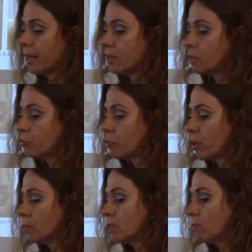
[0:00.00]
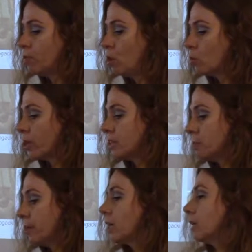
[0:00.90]
can the forms of loom weights
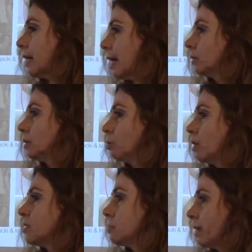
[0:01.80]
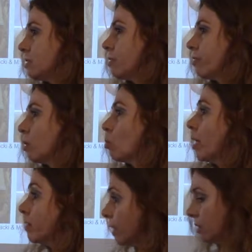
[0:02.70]
be connected with specific
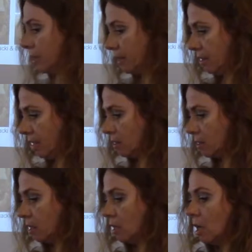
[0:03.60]
weaving techniques?